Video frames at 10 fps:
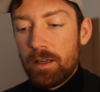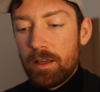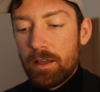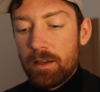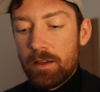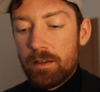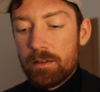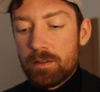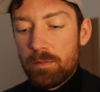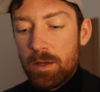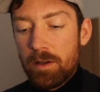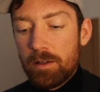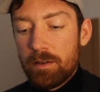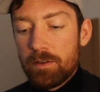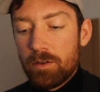is maybe
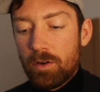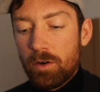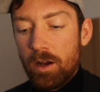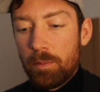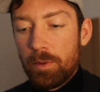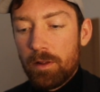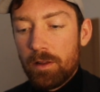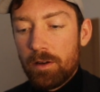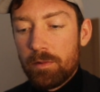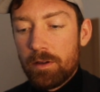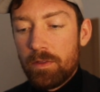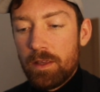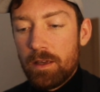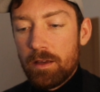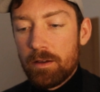I'll even crop a little bit of
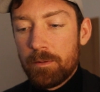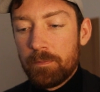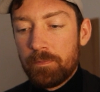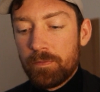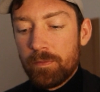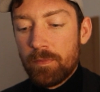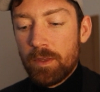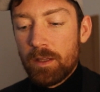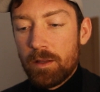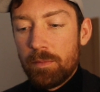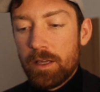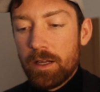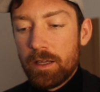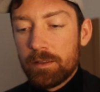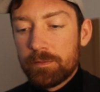the
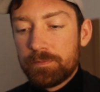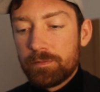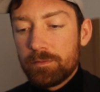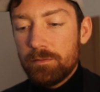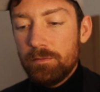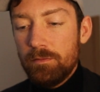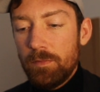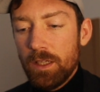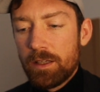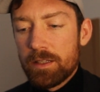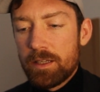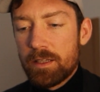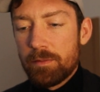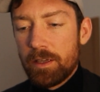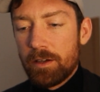beginning. You can see
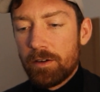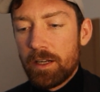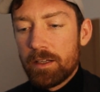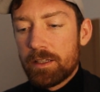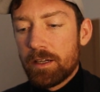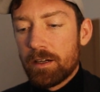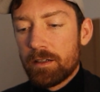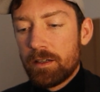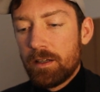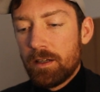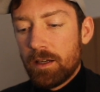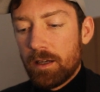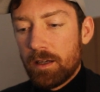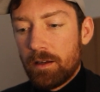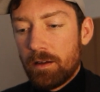some of the ingredients here.
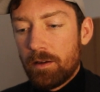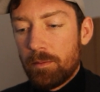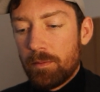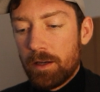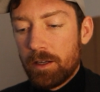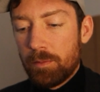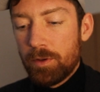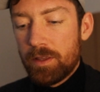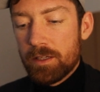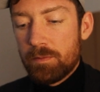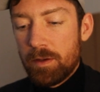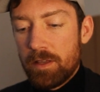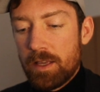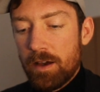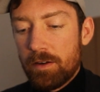I'm gonna put this
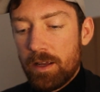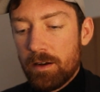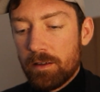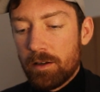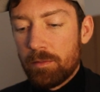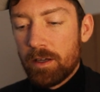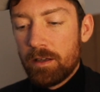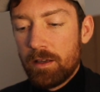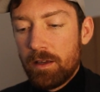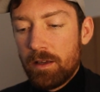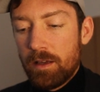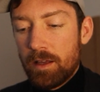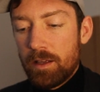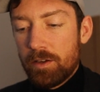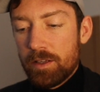maybe down here a little bit.
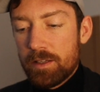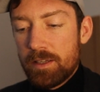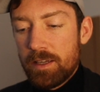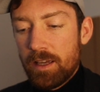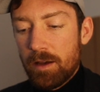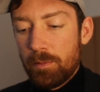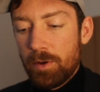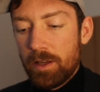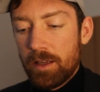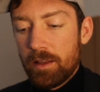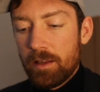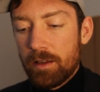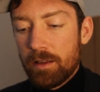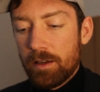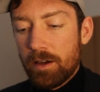And you can see I'm putting in
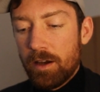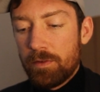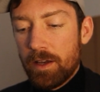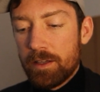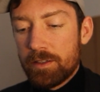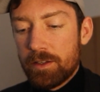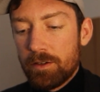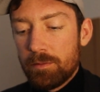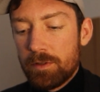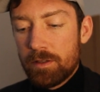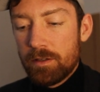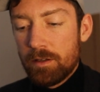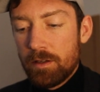the coffee ice cubes.